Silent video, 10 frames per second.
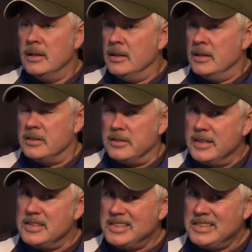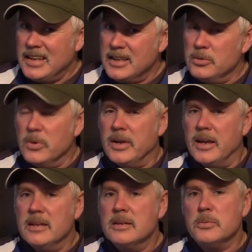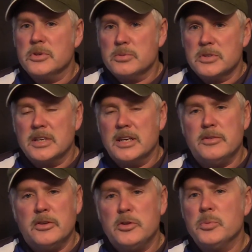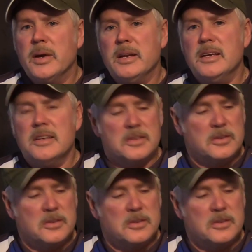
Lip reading: So that's a second way, which will save you a few pennies,